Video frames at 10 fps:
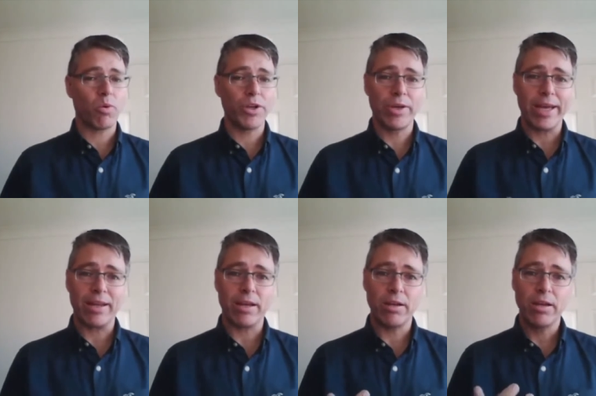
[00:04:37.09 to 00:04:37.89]
what you get
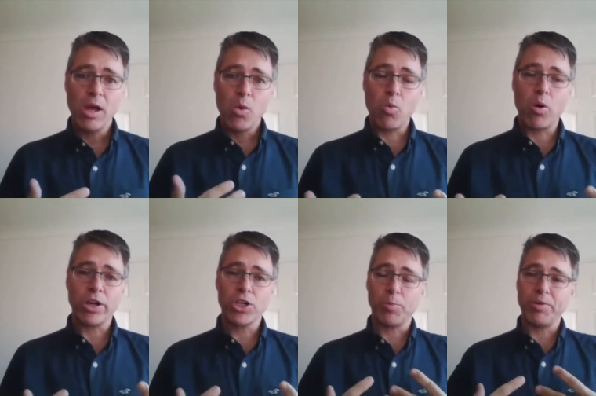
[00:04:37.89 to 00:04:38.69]
in a
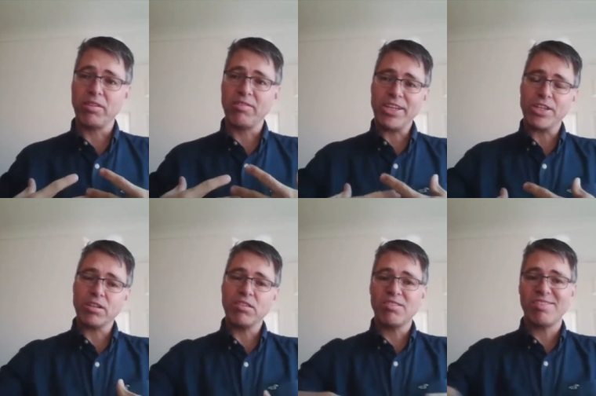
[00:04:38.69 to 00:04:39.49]
workshop is the teacher
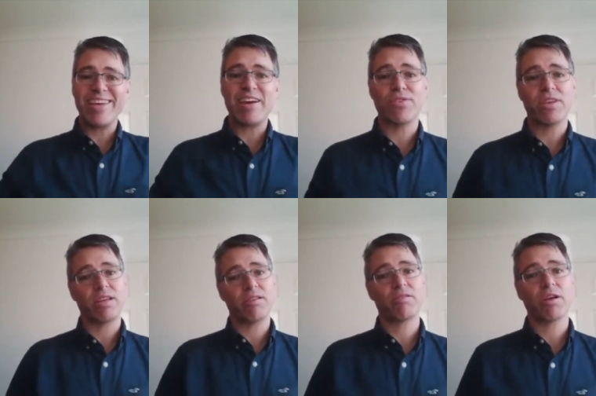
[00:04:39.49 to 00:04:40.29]
can see
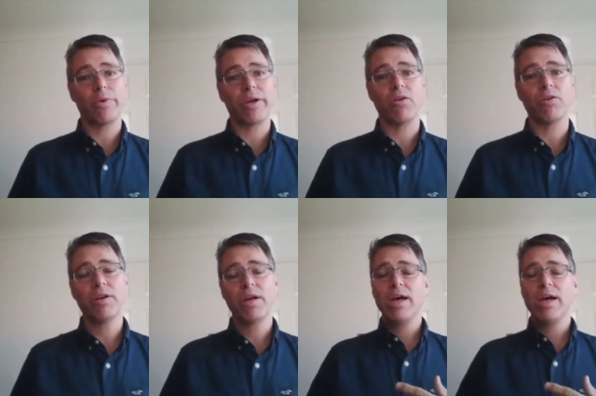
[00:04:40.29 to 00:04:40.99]
everything that's going on.